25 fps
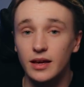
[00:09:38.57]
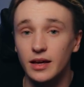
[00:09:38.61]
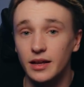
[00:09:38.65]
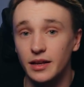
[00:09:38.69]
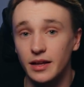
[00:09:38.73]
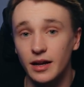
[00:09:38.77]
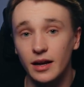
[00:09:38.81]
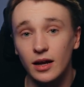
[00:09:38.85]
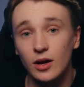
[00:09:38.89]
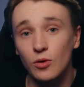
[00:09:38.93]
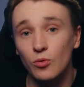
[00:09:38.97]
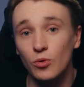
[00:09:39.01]

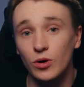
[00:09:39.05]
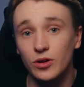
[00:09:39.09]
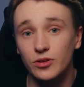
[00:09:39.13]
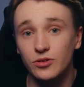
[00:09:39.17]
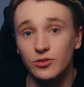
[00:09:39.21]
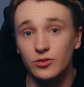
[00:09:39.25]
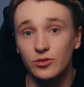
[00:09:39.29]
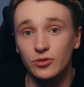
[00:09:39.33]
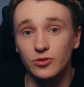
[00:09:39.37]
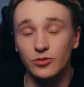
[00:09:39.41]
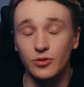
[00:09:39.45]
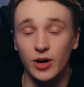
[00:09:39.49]
Then I want
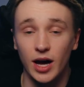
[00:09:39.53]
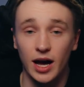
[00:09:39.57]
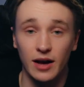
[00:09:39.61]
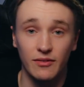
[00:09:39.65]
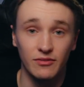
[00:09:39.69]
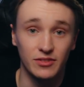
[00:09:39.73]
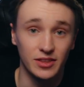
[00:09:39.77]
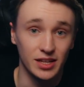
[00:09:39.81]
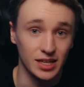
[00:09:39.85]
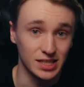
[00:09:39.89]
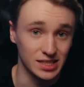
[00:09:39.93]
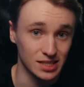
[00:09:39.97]
you to
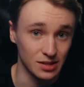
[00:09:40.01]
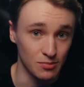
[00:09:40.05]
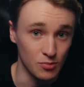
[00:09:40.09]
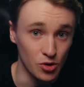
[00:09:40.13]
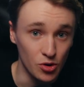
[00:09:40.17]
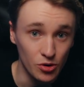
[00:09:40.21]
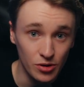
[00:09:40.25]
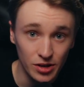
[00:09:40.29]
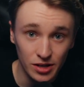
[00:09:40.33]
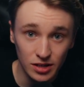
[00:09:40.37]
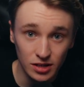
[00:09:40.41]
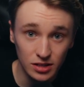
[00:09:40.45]
have
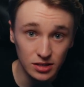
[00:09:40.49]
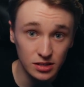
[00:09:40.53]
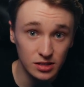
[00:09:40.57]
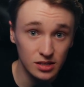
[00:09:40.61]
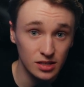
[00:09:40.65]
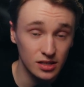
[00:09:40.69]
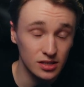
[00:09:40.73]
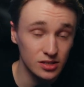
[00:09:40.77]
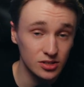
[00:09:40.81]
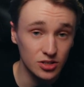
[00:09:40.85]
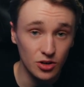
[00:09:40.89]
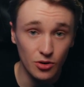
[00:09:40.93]
testimonials,
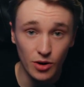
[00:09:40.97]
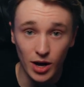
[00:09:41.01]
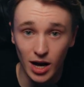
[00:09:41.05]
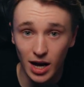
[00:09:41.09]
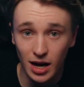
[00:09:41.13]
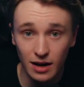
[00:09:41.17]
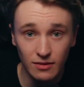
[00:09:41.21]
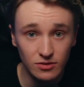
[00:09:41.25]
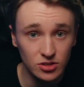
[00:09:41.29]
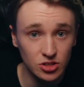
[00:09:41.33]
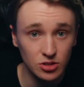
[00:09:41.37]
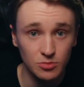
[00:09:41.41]
so
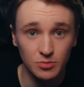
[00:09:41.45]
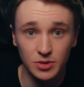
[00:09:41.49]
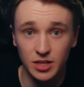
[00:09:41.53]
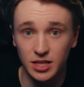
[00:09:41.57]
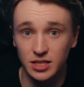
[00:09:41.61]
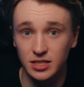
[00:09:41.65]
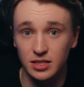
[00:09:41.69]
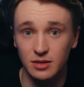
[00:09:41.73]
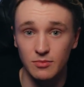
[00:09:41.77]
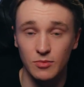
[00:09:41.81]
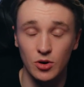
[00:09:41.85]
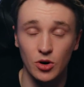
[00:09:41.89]
have some
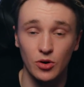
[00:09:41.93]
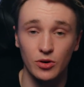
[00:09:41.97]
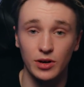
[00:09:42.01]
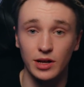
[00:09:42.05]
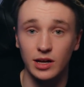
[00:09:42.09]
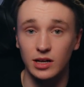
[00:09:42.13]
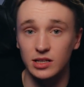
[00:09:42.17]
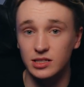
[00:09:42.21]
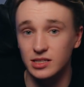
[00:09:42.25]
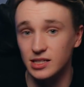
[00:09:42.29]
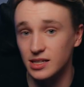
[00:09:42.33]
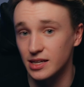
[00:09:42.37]

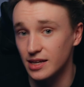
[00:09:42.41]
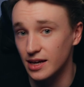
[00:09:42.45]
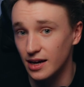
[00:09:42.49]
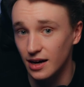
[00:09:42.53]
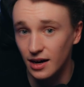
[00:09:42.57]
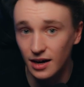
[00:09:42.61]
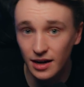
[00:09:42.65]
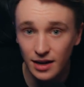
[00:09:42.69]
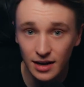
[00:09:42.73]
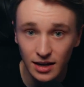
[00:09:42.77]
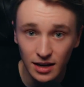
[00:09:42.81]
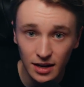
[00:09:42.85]
testimonials in the
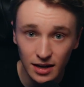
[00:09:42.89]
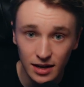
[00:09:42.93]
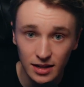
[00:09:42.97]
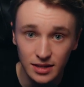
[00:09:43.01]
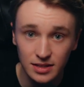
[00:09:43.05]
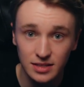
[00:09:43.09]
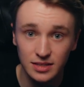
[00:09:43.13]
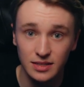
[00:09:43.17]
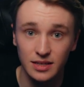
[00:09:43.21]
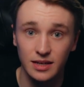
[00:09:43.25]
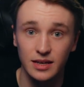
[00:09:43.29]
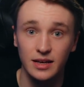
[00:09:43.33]

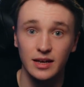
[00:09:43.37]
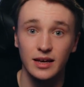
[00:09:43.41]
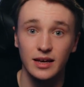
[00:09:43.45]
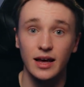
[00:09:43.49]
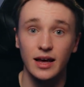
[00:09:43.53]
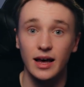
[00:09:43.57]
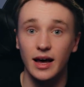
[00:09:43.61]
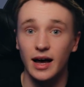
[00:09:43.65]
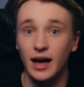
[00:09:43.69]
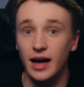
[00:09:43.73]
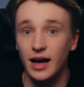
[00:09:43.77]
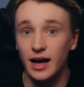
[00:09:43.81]
highlights.
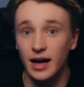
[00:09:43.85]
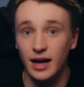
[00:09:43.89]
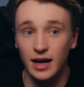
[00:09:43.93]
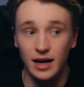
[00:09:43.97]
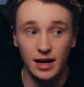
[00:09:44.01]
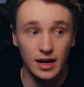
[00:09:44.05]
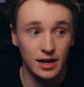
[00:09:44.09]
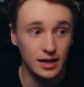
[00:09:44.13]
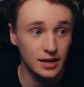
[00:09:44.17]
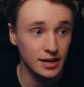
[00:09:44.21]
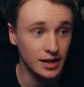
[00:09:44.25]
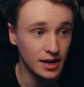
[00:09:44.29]

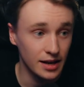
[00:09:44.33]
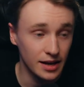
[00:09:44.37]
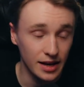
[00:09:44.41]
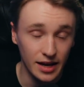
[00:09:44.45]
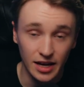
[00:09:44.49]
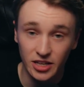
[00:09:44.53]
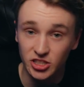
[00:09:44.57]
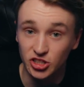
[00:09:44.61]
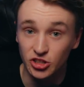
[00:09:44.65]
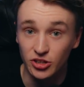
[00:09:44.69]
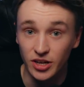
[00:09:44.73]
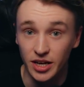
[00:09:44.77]
Then
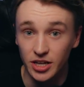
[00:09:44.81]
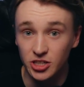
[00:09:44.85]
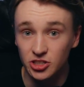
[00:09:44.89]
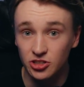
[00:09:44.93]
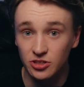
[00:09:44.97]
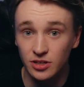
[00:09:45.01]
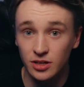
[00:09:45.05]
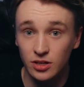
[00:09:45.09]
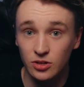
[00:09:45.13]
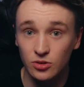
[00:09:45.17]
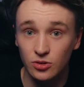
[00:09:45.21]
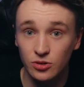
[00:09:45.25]

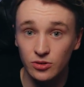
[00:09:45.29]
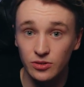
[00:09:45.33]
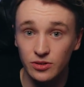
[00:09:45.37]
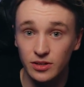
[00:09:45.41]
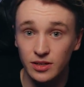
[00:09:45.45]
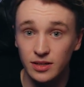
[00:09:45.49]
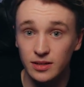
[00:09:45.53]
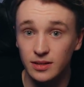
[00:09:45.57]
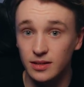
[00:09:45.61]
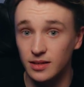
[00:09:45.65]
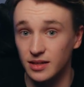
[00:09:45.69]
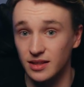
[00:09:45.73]
educational
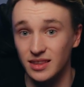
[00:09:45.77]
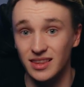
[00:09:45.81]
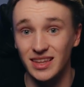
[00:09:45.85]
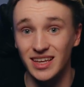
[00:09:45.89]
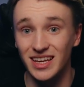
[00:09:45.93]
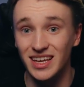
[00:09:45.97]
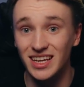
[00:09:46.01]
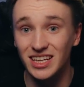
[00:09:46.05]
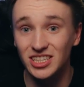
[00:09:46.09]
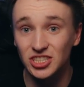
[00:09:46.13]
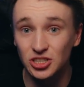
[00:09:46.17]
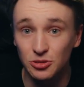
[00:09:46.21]
content,
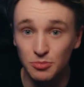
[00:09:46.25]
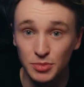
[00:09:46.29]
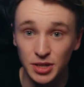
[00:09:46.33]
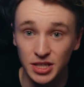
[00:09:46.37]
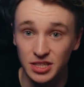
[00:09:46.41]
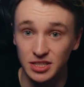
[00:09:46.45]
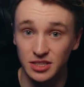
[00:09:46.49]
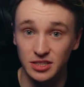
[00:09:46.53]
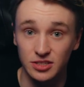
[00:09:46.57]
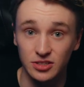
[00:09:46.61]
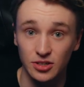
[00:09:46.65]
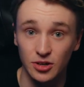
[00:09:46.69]
teach
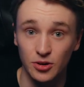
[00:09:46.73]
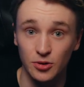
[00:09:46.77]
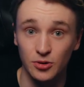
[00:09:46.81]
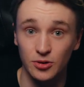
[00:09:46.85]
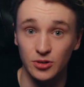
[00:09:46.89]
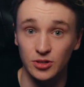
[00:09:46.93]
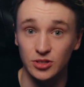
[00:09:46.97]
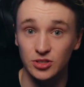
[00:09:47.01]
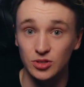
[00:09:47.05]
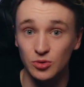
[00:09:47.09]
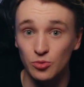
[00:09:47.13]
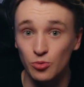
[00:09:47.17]
business
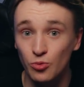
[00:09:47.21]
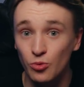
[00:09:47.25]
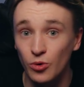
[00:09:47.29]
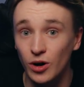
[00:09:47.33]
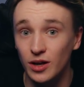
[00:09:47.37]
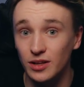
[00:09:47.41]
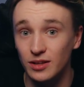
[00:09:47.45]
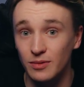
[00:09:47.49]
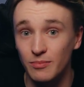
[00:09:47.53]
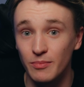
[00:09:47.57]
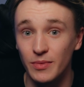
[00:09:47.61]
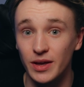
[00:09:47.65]
owners
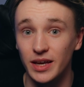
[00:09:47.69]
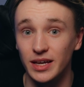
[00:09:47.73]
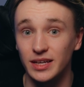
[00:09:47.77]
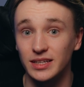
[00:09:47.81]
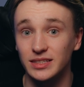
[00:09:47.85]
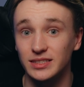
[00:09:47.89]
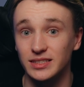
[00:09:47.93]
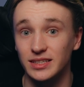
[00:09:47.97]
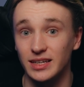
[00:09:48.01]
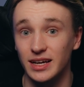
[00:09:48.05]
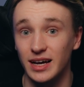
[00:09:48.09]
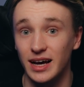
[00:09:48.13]
what
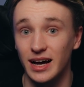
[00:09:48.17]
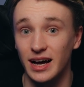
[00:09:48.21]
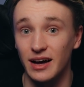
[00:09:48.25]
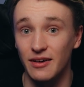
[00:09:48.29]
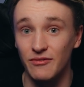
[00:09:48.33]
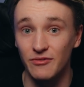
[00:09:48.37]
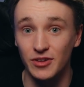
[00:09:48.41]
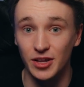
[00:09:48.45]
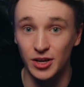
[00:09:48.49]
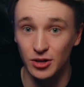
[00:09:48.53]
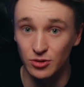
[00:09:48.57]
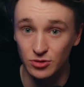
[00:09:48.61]
makes
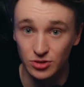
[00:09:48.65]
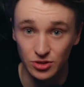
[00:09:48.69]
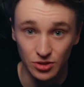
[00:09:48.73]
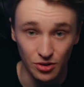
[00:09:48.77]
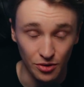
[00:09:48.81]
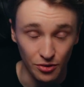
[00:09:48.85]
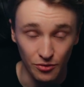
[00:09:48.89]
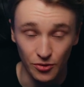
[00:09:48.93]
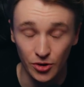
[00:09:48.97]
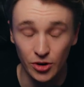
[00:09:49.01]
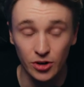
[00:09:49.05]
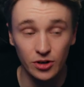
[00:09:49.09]
videos
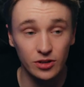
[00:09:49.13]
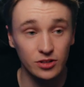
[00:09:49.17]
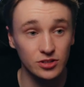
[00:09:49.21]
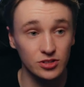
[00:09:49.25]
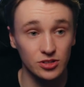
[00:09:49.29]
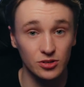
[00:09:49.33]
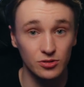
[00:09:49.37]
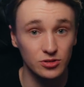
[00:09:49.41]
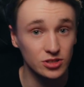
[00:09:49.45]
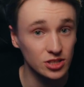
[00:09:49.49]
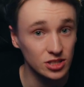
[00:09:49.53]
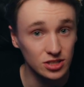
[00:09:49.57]
convert.
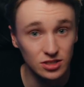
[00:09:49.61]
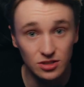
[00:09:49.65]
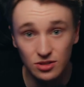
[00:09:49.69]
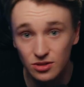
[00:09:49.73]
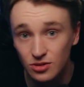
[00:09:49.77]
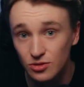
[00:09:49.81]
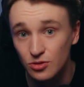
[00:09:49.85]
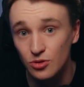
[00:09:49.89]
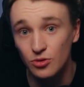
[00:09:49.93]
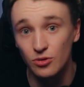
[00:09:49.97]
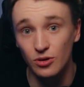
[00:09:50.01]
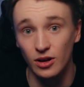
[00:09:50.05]
So just
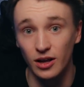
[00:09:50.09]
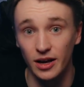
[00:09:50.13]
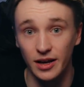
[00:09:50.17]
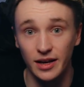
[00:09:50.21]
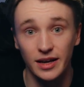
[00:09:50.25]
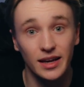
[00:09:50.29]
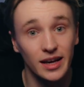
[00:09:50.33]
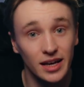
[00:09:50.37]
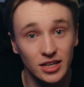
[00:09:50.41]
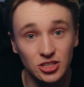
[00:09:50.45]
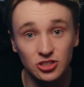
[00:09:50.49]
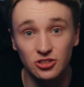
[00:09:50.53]
do
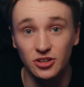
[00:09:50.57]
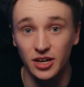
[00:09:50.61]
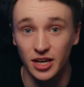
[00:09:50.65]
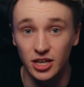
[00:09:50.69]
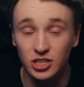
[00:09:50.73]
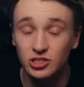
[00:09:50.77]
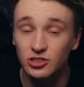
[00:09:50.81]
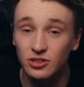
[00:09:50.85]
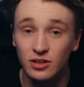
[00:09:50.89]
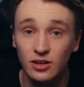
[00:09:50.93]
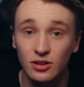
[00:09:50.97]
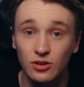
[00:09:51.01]
like
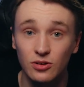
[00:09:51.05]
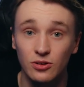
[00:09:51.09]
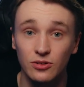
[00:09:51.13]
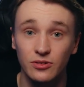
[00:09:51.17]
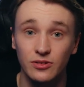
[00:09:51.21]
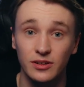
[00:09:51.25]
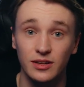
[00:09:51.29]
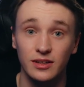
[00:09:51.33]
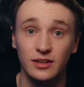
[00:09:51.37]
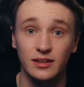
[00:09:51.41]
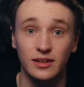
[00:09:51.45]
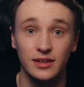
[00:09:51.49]
educational
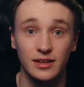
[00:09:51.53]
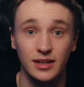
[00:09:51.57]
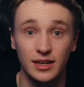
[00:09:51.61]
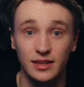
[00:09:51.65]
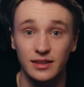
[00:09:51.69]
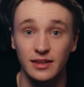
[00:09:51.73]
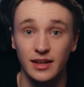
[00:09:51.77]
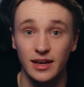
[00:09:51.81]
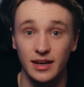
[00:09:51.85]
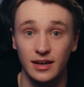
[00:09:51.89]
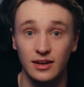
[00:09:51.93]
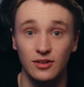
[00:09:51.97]
content
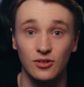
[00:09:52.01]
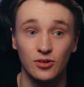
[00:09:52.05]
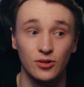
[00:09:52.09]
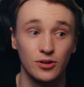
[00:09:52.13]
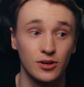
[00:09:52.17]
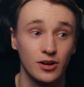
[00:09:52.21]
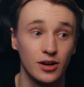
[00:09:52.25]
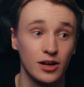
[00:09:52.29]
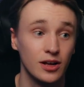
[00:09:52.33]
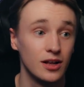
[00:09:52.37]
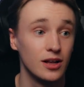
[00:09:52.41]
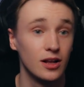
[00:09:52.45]
that they
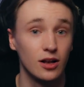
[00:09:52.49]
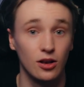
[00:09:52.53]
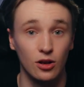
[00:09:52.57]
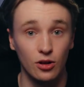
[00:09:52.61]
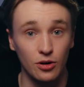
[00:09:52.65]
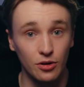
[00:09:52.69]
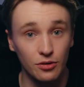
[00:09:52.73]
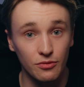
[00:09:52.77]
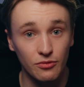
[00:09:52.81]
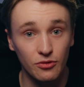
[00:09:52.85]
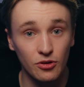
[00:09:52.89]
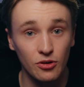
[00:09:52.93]
could
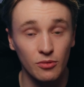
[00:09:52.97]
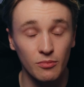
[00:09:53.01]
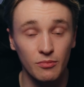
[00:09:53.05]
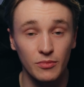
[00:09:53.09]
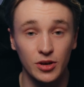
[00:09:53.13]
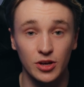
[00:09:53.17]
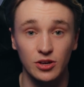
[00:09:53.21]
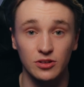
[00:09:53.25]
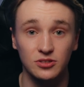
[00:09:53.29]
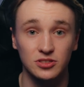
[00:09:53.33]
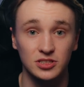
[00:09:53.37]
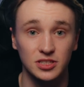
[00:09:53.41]
learn from,
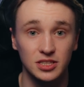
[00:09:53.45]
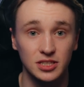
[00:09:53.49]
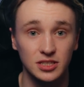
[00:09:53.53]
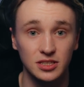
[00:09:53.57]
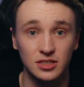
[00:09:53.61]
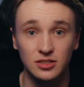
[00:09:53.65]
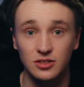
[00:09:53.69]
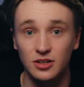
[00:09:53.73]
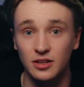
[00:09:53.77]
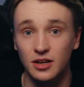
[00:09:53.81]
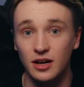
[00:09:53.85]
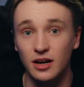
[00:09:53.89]
because this
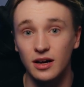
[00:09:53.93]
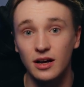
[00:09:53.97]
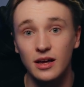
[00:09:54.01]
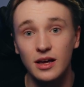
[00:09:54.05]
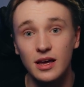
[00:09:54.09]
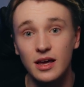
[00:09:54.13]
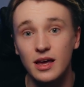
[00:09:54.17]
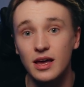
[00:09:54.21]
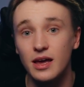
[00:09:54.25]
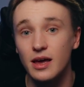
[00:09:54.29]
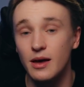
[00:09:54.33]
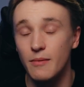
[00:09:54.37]
is gonna
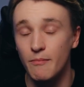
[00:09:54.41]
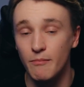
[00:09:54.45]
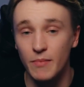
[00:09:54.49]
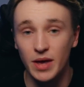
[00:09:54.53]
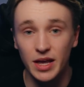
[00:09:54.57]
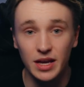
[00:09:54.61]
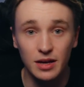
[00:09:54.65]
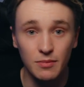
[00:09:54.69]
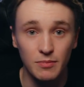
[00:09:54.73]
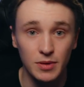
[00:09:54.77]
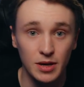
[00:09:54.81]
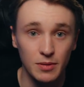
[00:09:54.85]

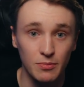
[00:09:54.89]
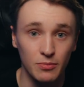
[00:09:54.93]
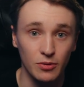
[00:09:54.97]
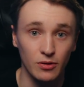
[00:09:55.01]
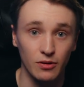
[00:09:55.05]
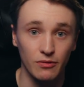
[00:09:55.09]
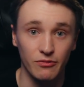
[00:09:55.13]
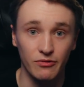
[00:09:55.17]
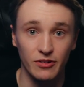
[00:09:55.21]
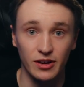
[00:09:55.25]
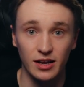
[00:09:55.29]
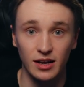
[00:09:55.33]
make
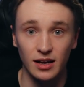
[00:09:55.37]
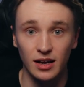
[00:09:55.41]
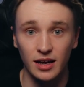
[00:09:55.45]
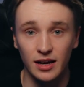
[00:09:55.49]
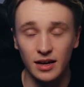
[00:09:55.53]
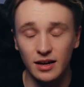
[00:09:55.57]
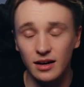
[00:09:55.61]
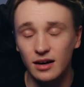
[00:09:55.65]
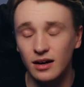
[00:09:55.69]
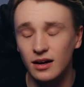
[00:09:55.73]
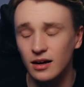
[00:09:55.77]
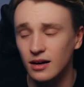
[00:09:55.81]
people feel
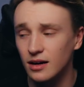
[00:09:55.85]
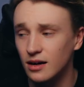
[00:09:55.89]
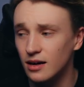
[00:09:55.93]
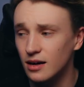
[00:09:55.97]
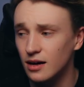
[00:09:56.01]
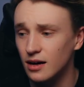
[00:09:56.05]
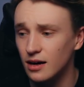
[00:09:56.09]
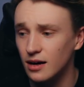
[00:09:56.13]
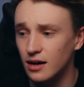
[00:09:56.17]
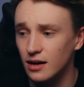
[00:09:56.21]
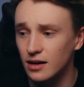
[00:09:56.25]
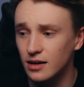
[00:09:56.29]
like,
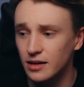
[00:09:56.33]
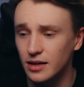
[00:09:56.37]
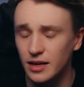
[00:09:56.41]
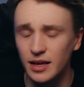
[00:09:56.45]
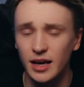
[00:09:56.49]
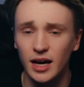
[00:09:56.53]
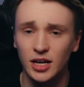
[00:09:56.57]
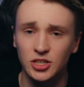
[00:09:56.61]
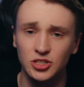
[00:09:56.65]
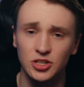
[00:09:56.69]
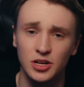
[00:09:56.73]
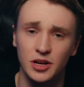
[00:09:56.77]
aha, he
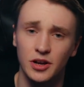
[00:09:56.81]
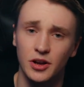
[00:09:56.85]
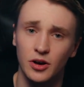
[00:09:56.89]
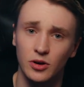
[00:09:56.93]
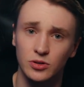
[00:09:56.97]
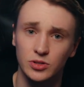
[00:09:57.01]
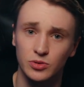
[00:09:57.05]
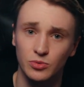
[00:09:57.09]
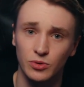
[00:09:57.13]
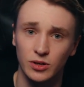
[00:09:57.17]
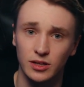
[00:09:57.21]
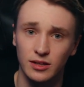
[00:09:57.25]
actually
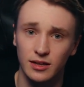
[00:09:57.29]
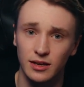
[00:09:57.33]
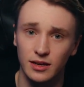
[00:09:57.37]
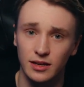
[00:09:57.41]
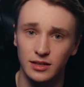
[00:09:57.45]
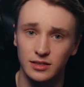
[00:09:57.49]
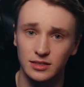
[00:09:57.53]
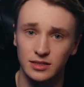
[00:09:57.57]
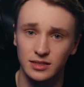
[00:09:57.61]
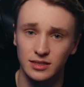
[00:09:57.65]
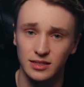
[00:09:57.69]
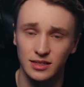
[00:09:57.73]
knows what
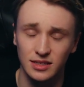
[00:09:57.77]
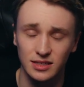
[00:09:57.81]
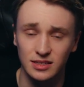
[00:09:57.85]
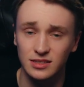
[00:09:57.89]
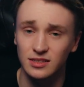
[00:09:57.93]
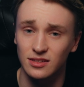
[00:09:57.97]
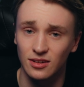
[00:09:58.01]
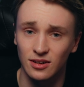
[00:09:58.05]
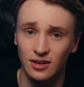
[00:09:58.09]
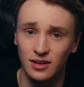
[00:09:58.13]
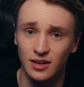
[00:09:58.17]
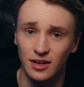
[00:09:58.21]
he's
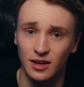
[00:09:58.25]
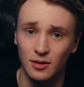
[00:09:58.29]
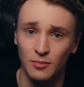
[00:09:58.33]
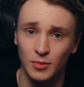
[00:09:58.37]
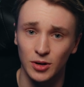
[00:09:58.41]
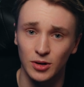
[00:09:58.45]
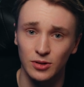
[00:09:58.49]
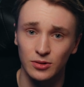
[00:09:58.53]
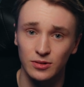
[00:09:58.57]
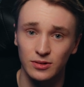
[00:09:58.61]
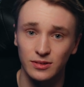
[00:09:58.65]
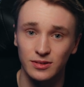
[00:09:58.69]
talking
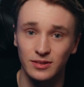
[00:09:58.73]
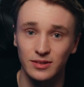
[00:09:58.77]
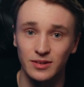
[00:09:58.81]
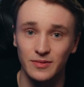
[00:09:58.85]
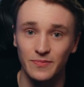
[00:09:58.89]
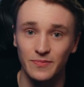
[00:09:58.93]
about.